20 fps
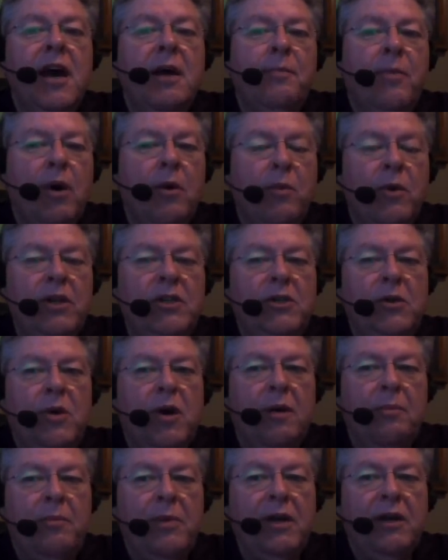upon which
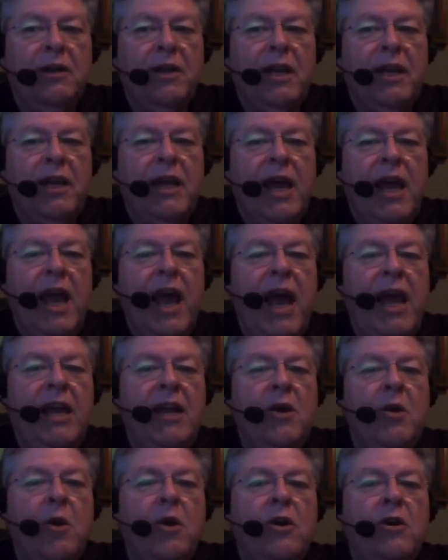you are building
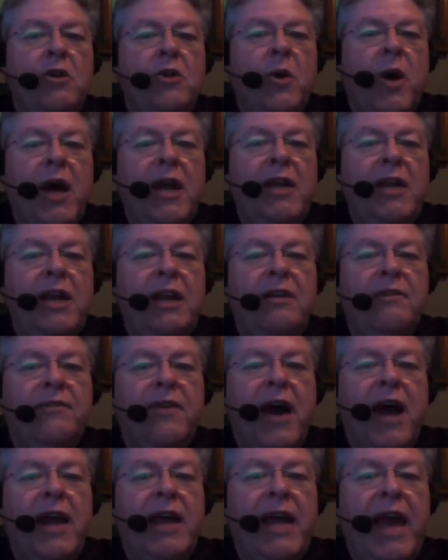and in order to
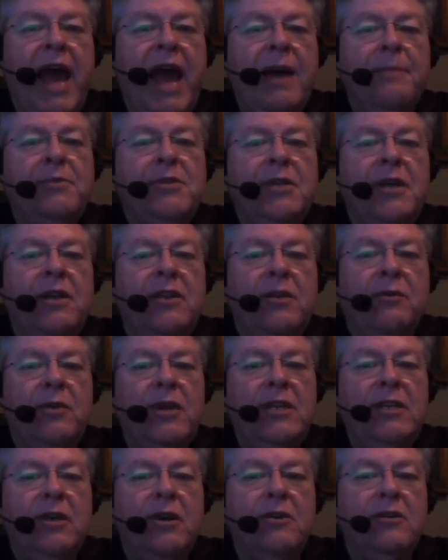identify gaps in the
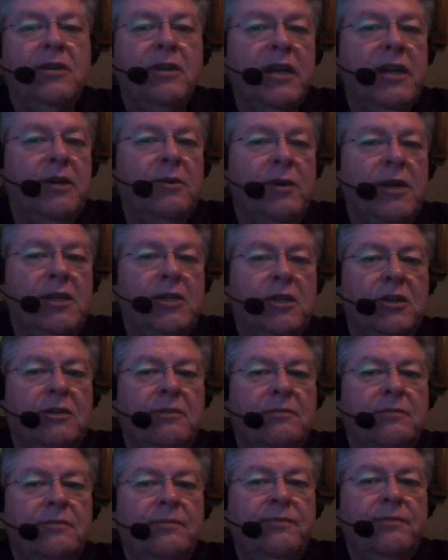research
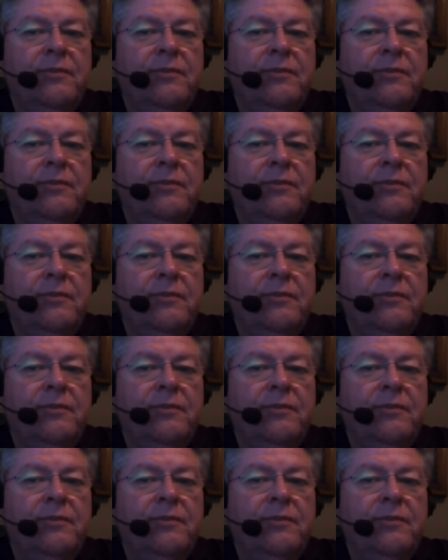literature.